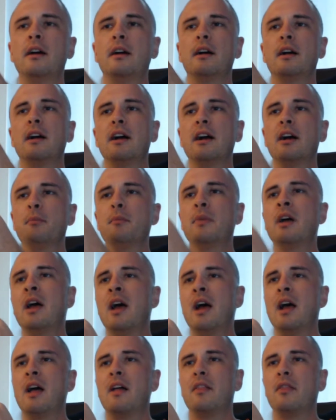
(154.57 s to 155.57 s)

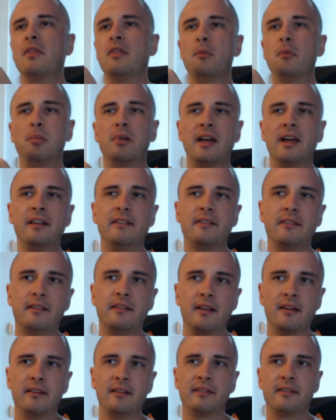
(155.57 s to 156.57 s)
The plates
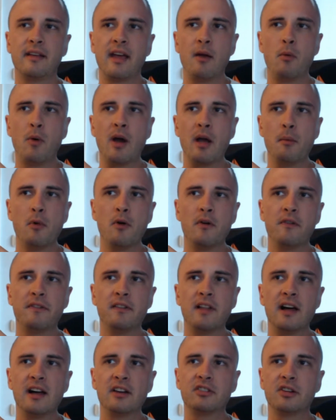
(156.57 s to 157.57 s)
tend to stay way more
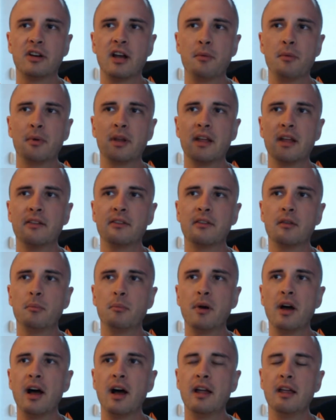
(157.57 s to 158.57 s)
flush up against the
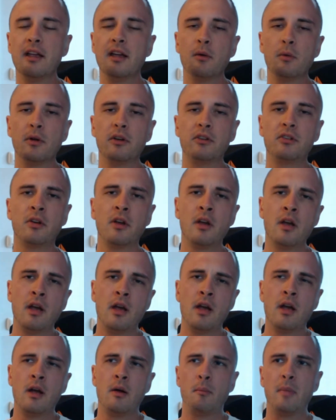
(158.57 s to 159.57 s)
bar here, which
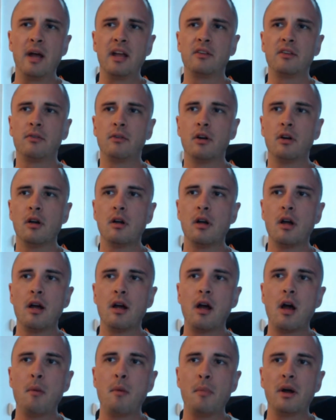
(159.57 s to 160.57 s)
makes for
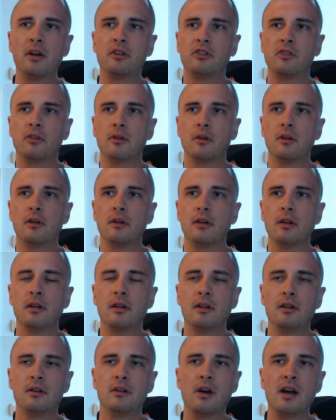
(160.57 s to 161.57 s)
a much sort of
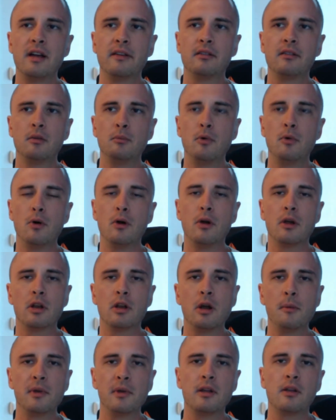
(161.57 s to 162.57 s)
nicer, more
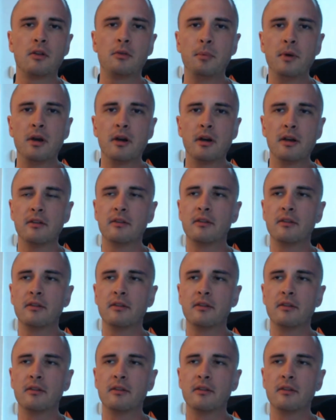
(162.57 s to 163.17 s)
ergonomic experience.